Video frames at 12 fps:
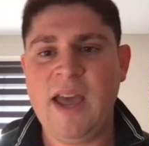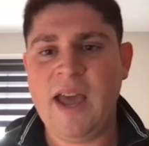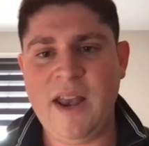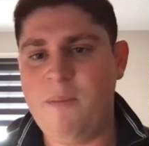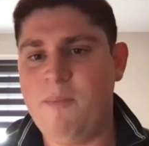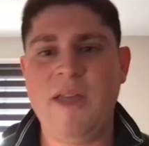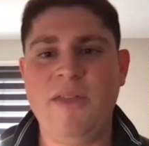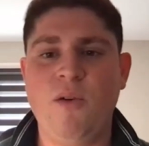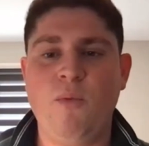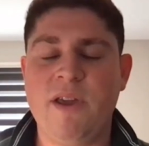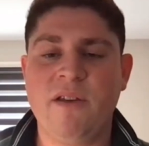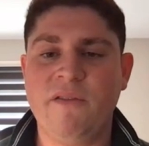and it meant
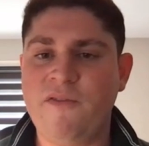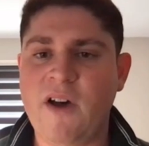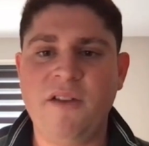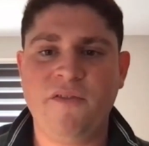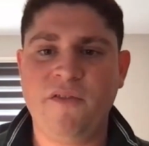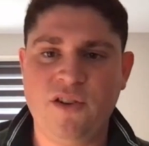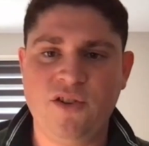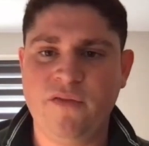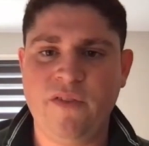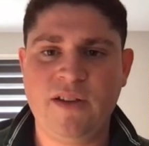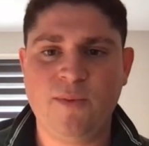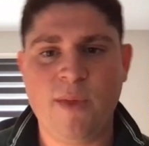that we could fund Finish and
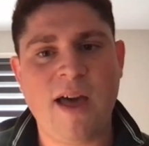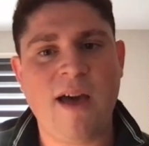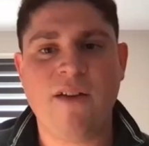Feast without